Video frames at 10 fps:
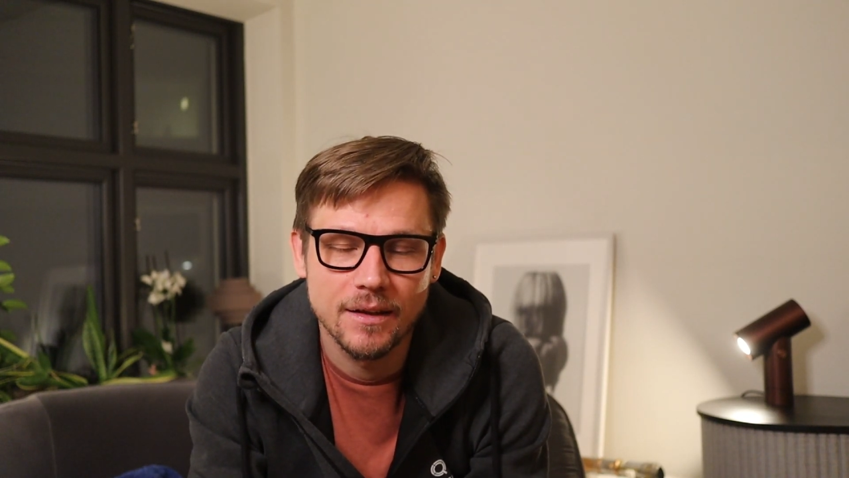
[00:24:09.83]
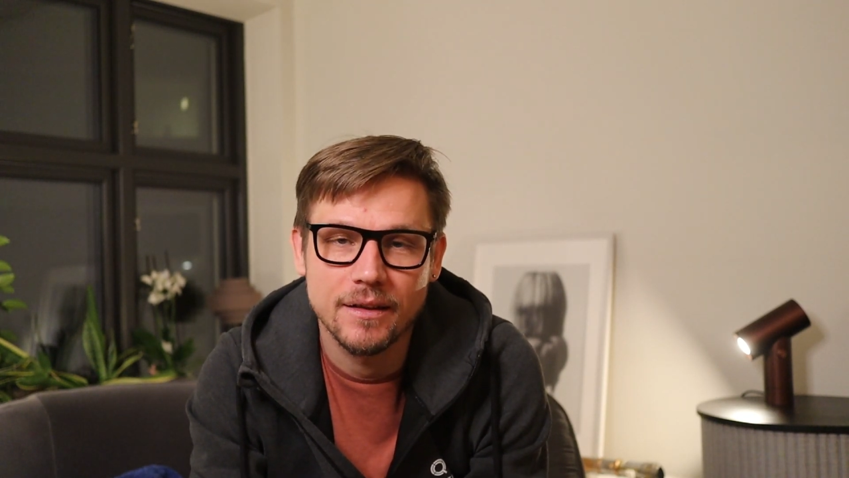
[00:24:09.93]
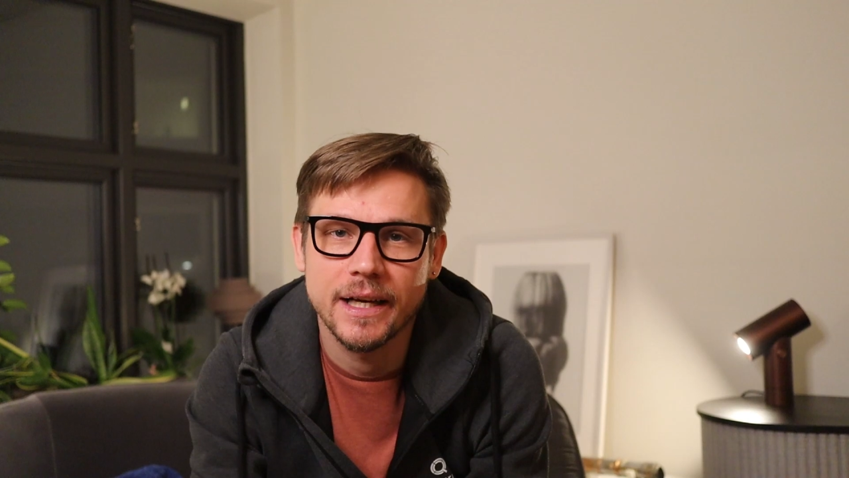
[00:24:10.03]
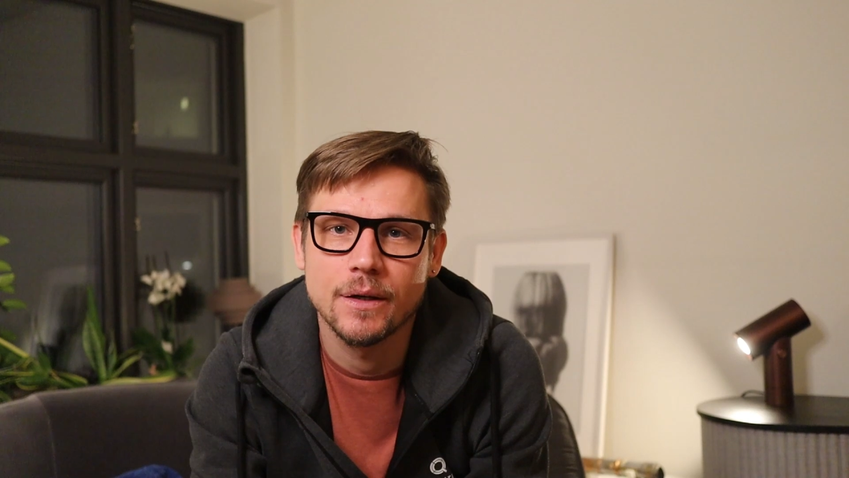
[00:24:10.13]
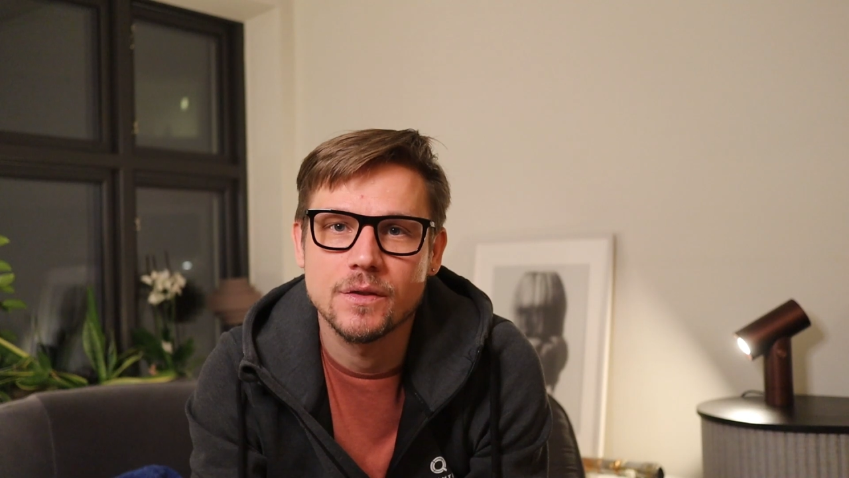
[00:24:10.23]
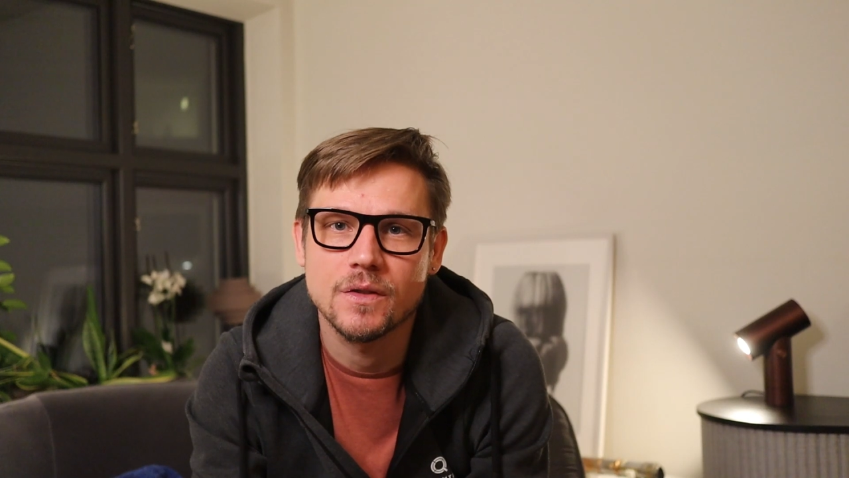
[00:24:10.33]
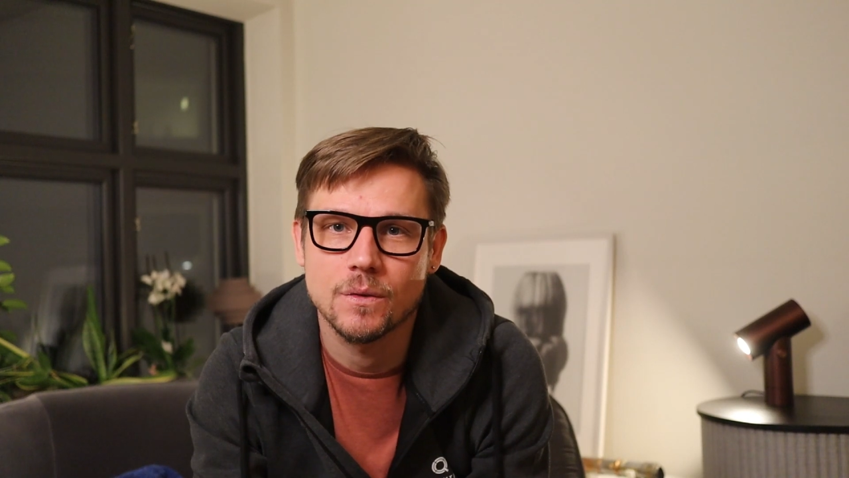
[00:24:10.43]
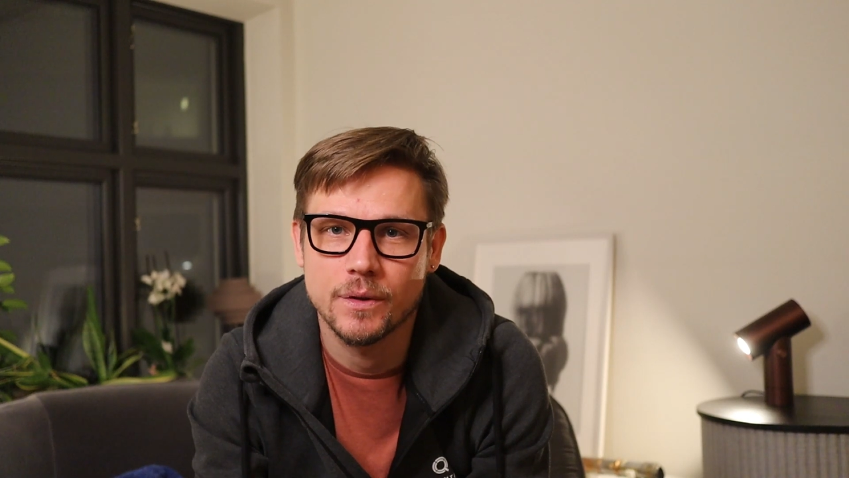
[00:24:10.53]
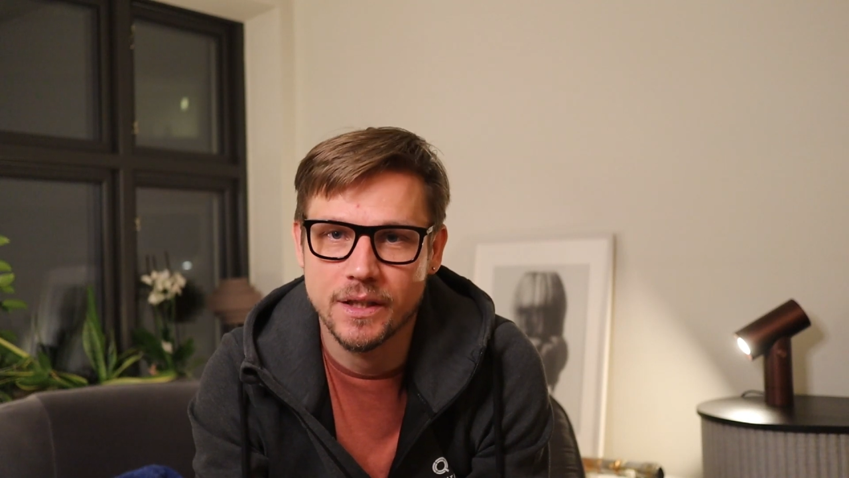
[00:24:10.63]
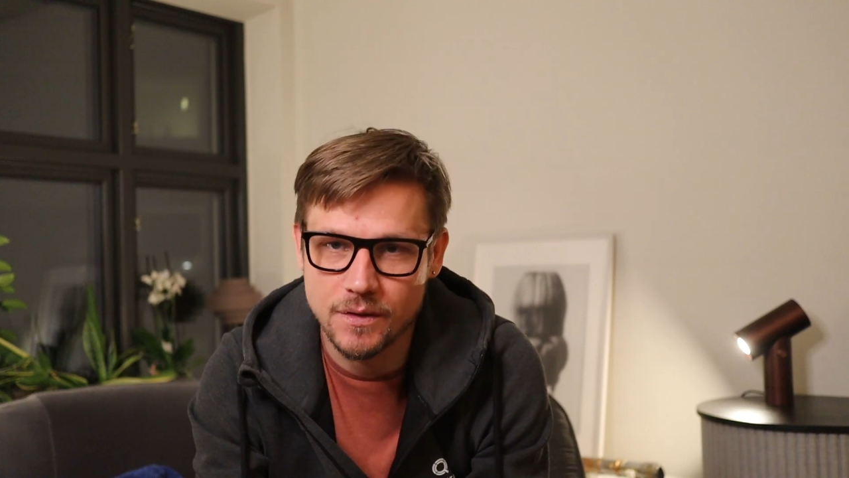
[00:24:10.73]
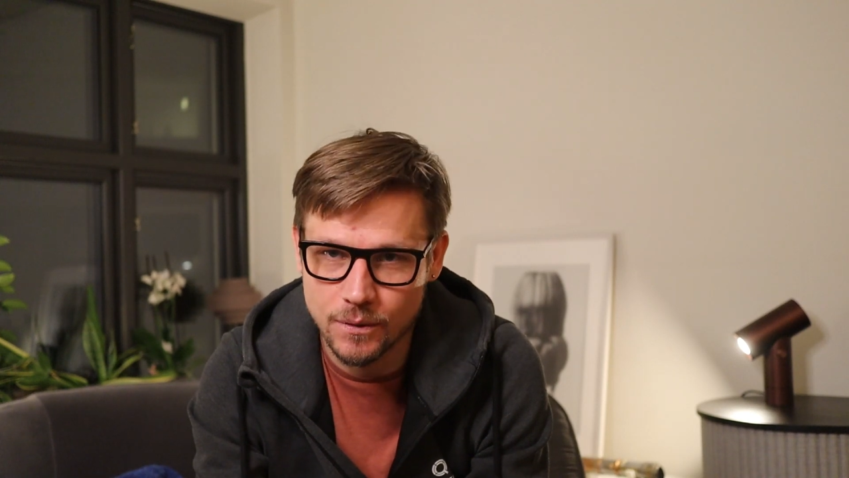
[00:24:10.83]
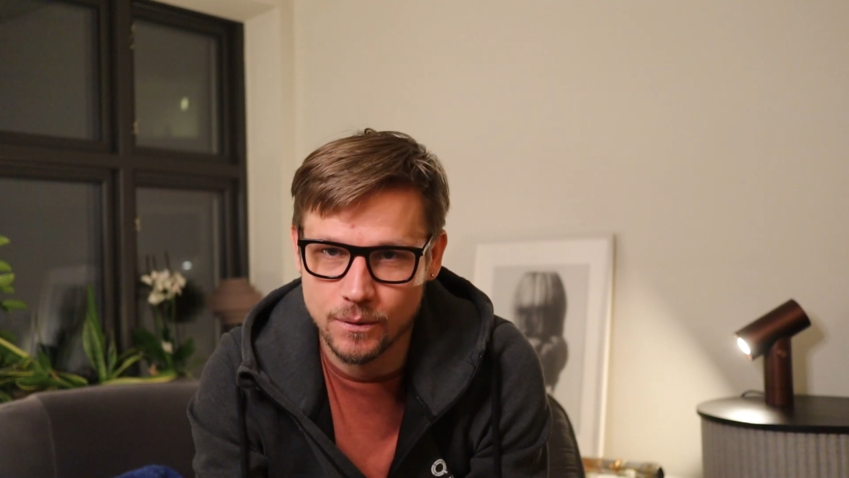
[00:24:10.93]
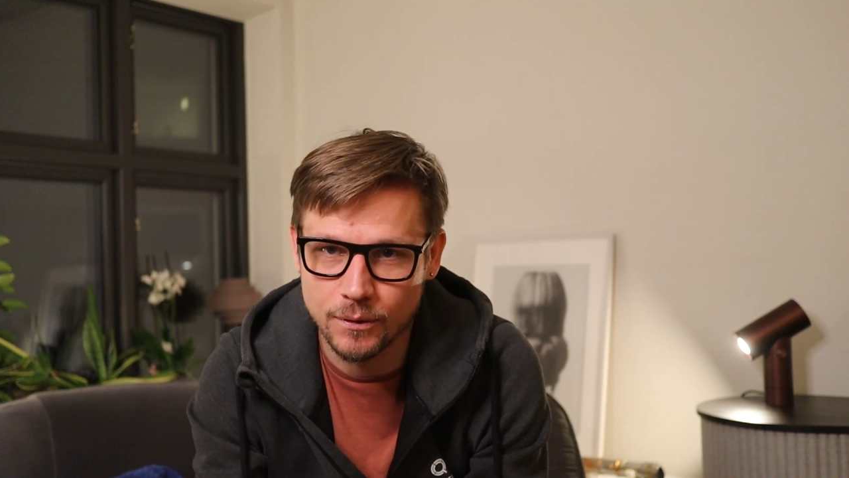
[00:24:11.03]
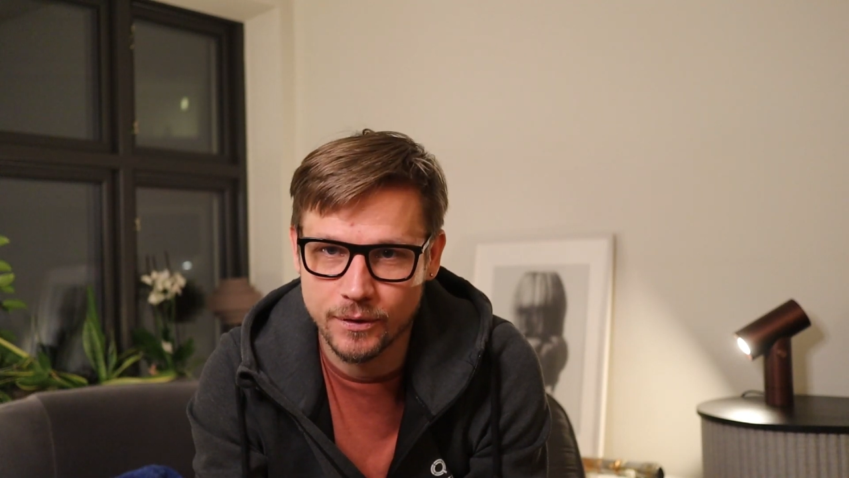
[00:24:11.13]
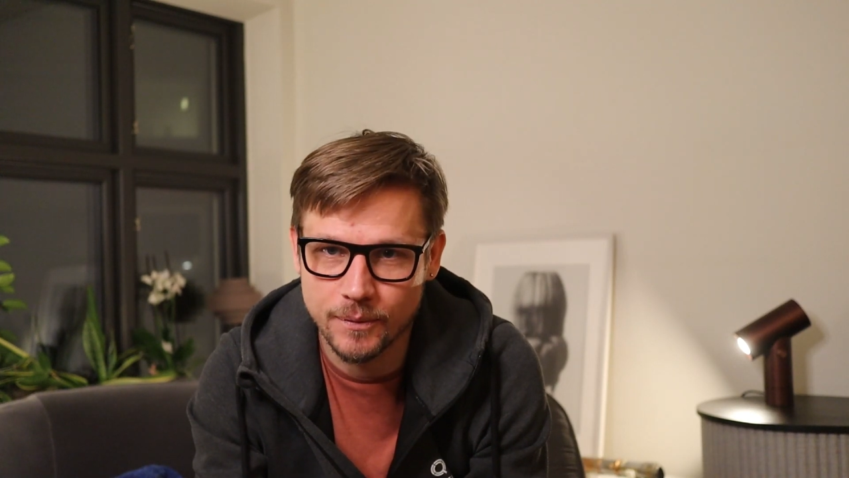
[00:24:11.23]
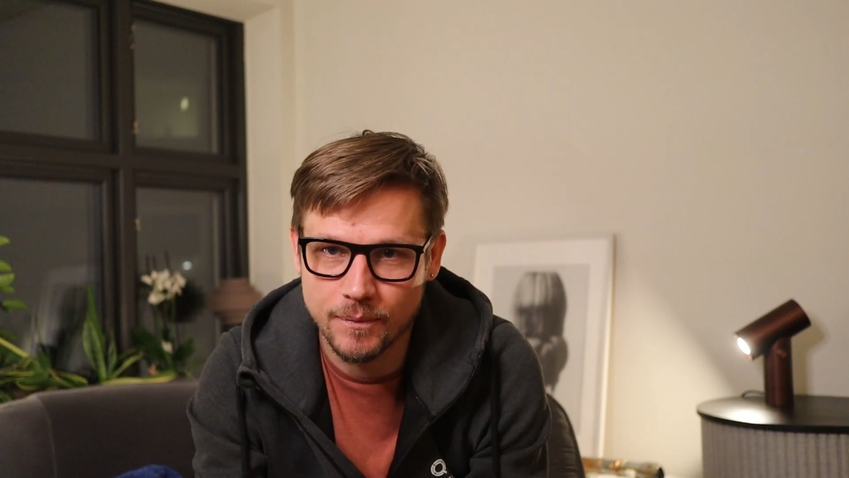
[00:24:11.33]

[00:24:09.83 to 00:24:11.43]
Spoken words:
their story told,